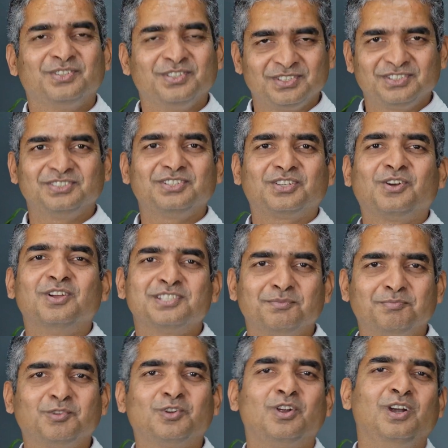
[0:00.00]
this is a
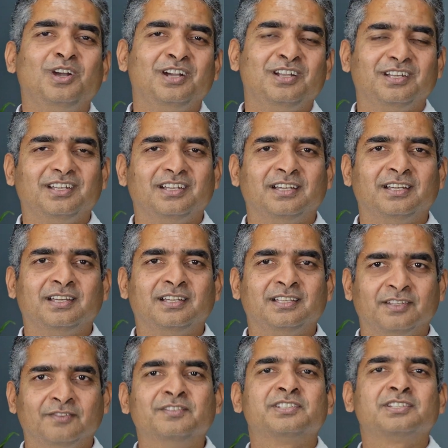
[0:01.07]
concept called
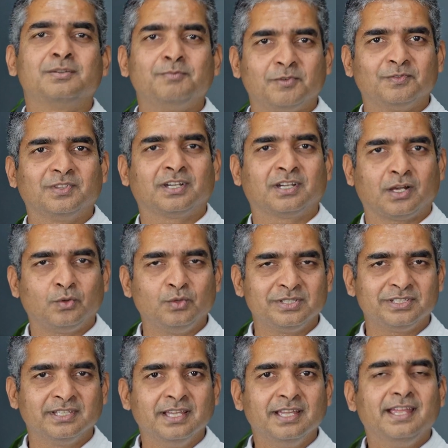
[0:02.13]
the wisdom of the
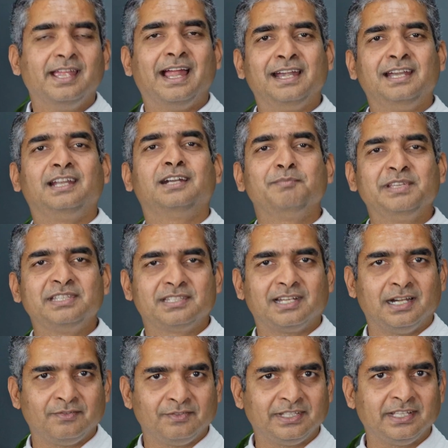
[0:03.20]
crowds. And let me
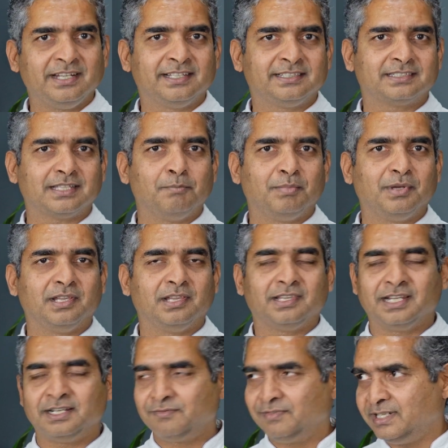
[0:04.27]
start with an example
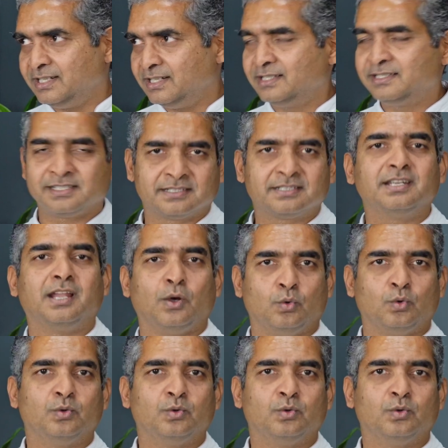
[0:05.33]
that we did just now.